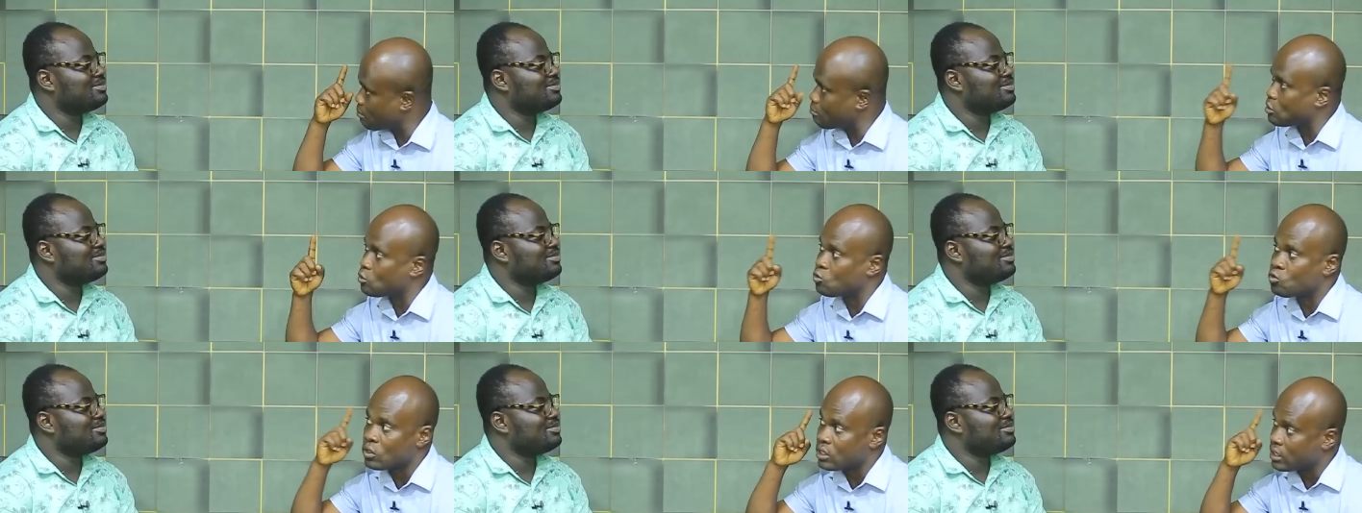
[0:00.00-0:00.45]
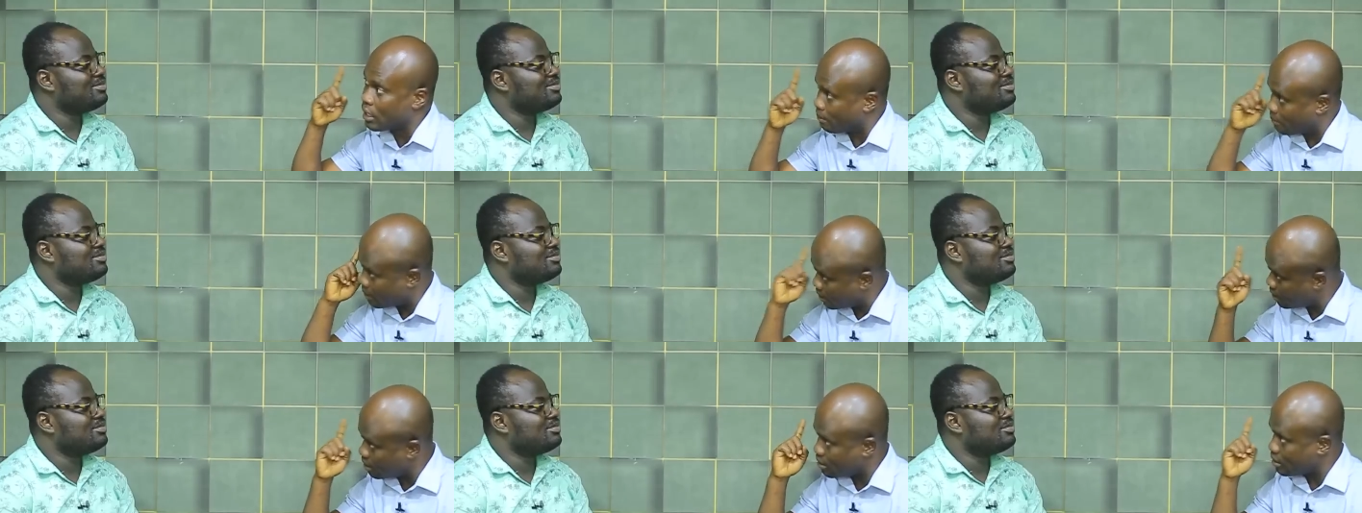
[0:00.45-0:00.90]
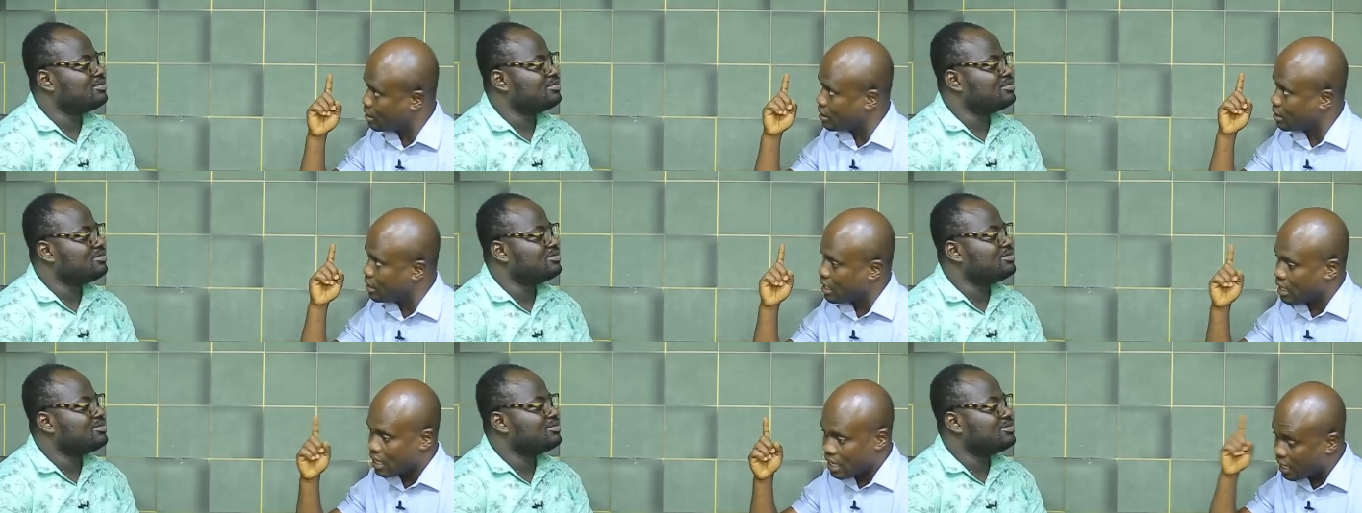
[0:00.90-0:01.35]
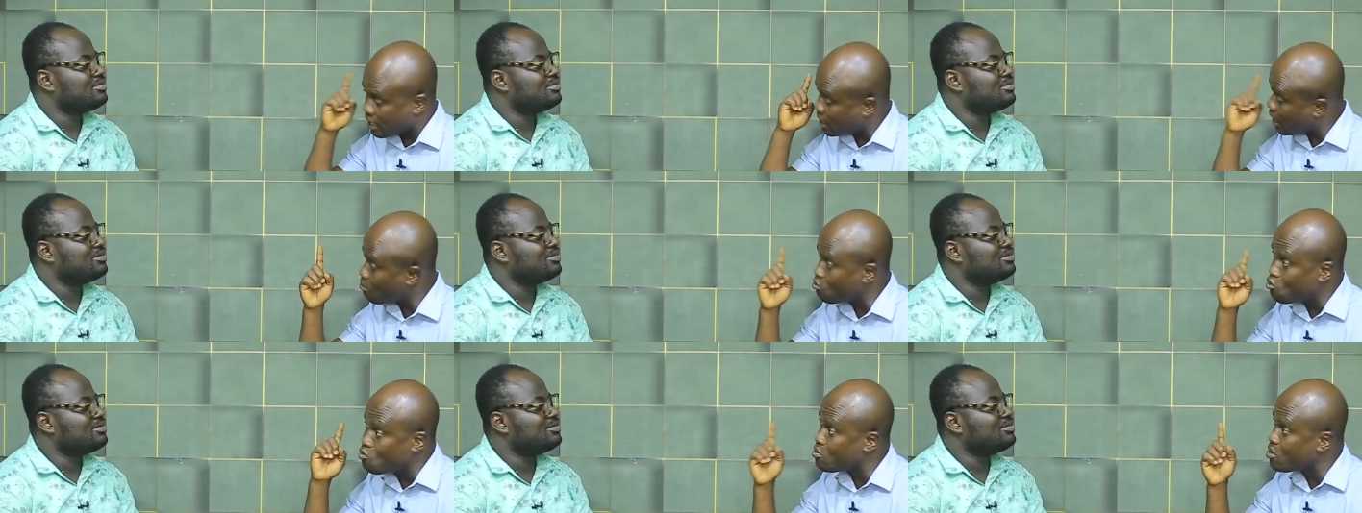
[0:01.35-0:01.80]
Speaker 1: do not make a
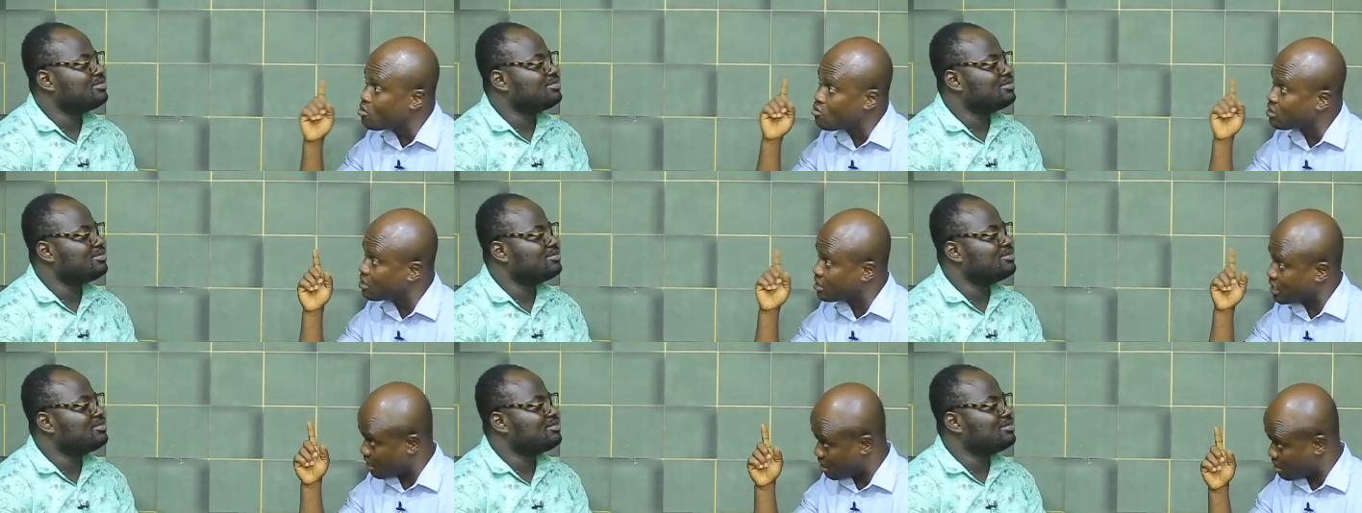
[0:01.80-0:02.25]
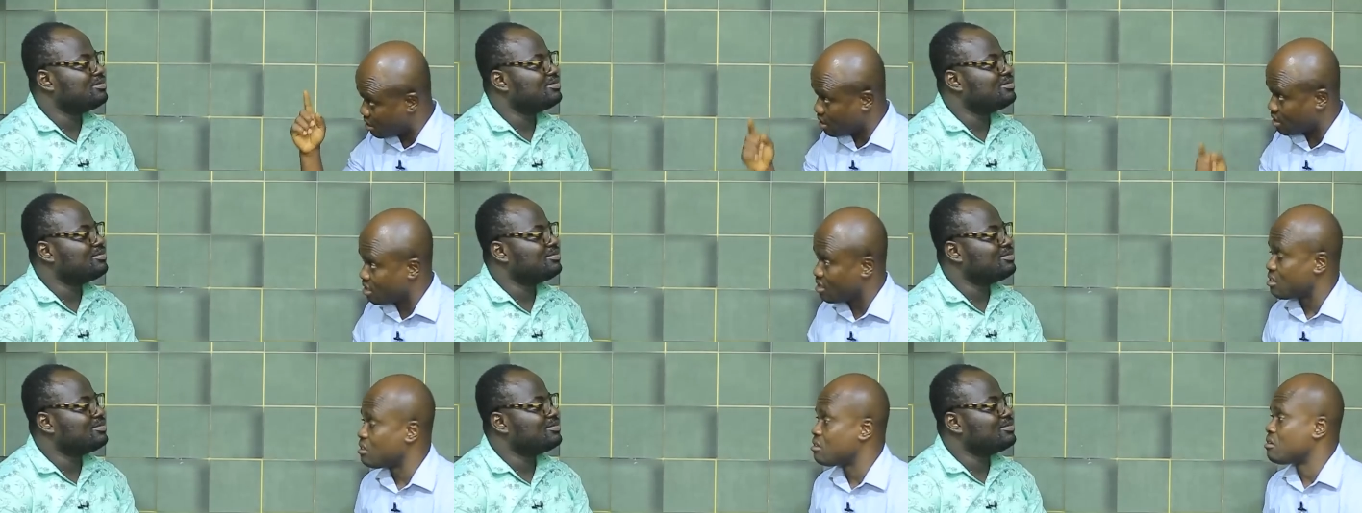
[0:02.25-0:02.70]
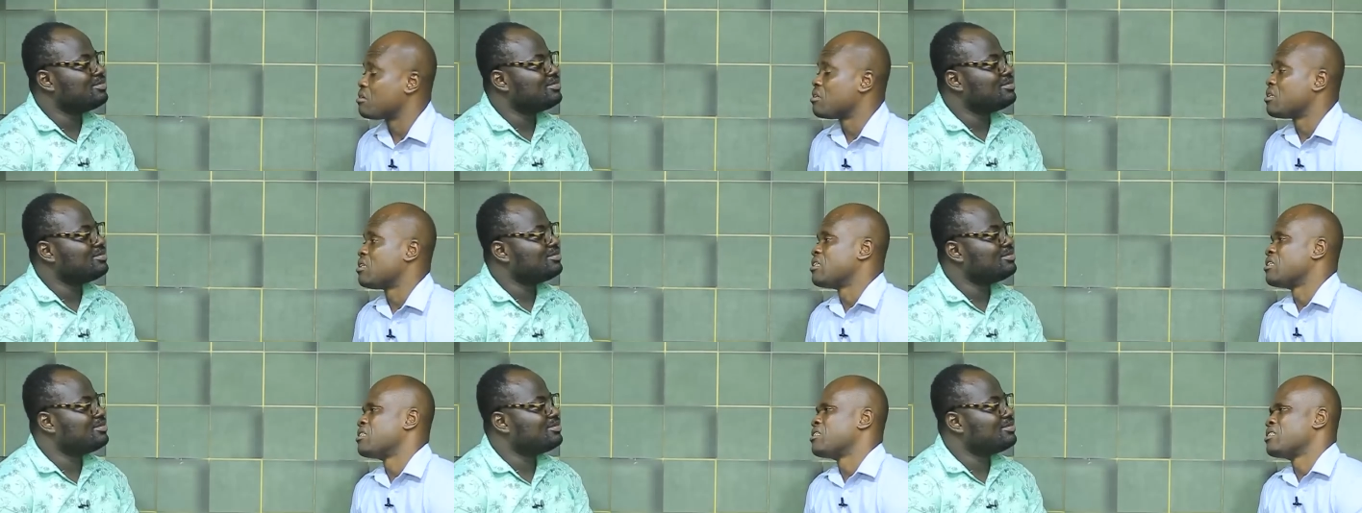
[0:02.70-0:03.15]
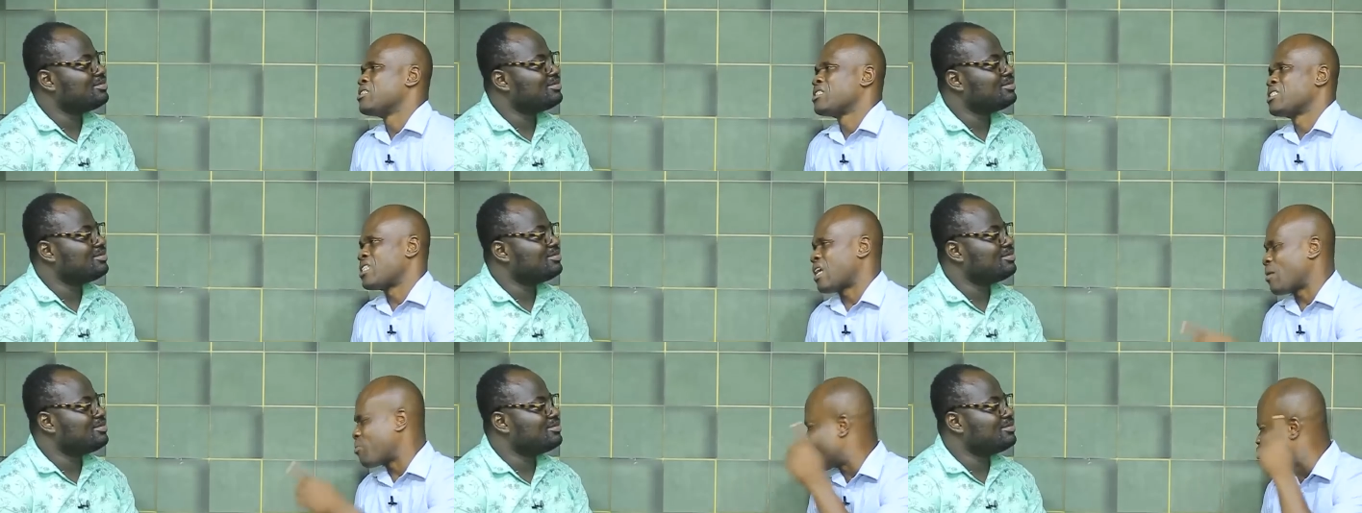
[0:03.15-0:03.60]
coming with me, say.
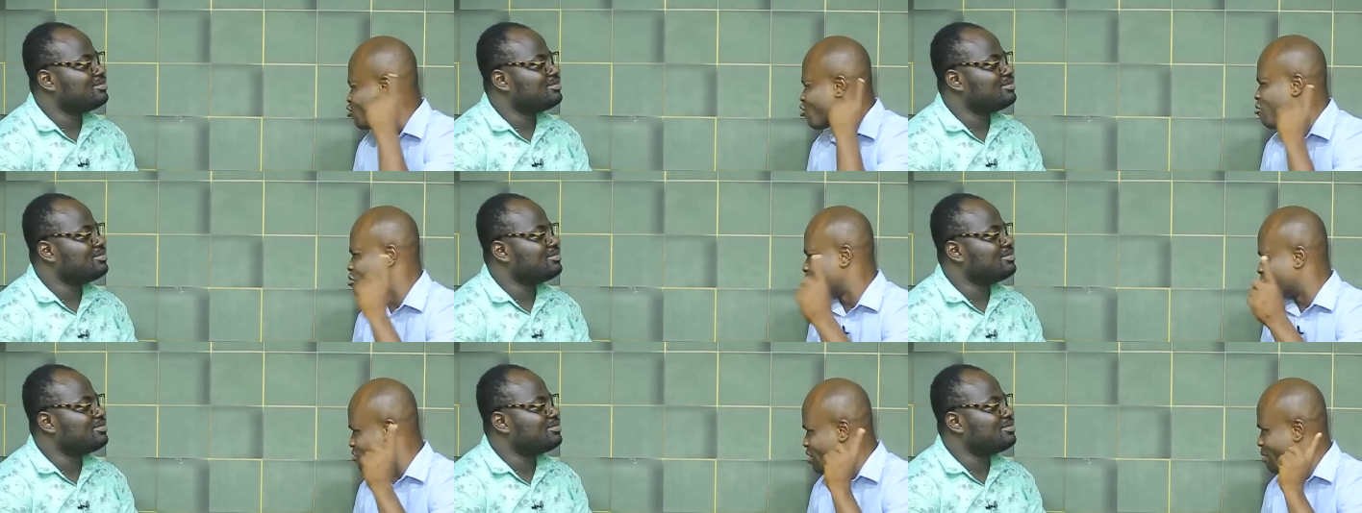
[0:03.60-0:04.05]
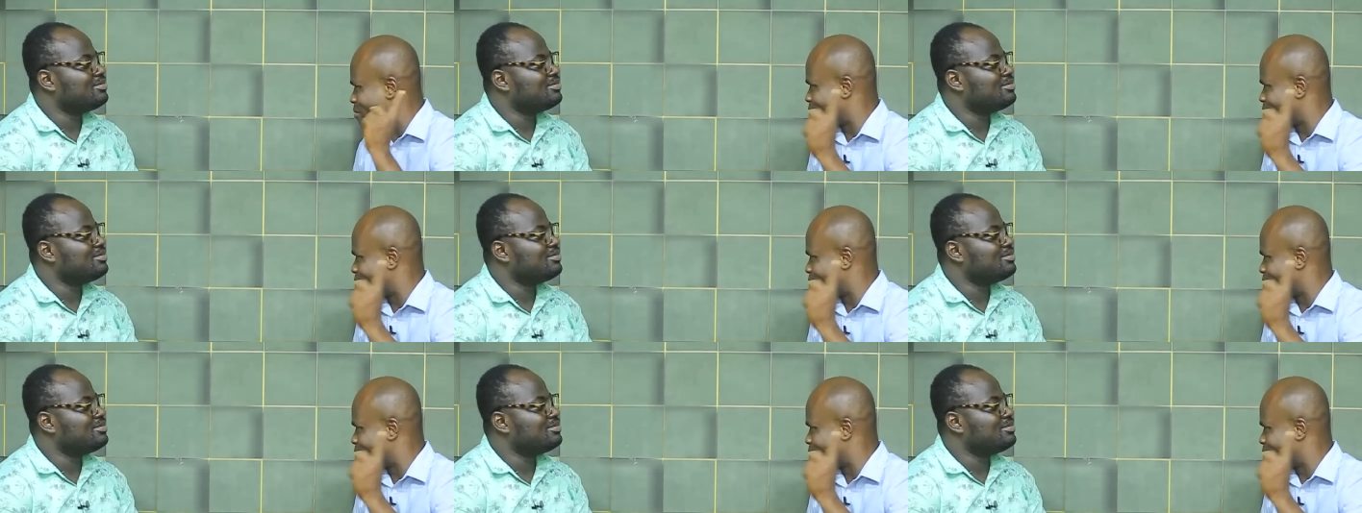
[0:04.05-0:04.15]
Snap on the Kubu, the